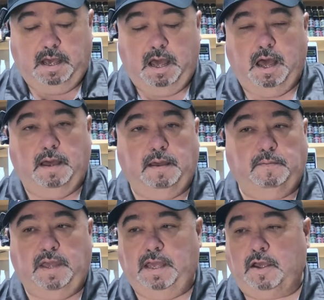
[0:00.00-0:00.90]

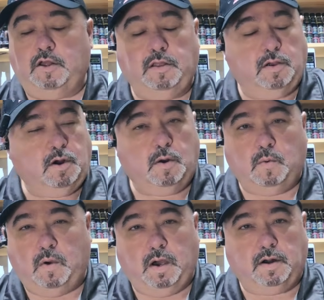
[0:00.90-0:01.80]
And clear
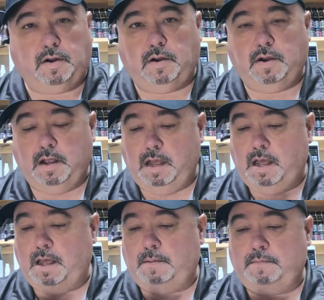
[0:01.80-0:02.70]
water,
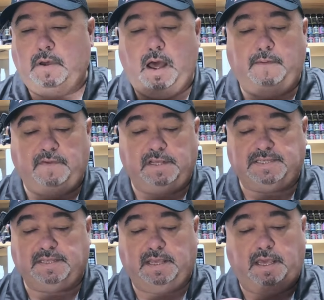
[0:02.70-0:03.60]

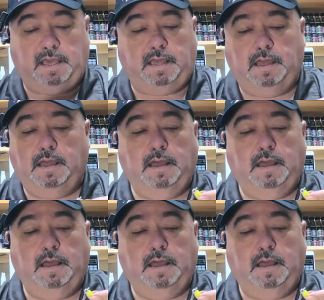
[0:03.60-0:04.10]
obviously,